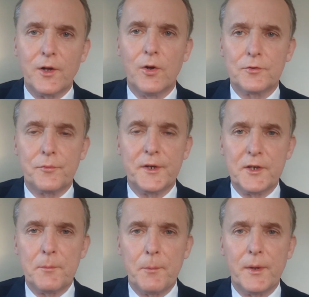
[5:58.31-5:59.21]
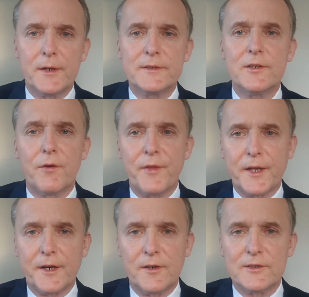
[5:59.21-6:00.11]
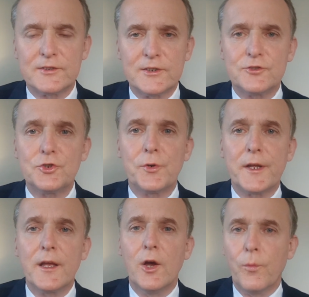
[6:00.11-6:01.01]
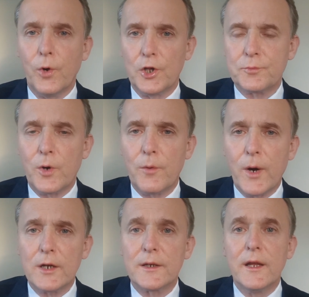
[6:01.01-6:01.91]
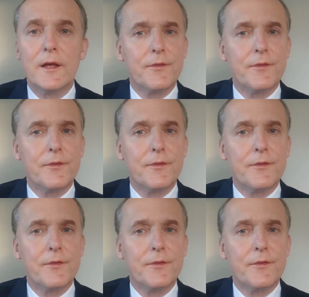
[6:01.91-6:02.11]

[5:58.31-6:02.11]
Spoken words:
gold redeemability of their currencies during World War I,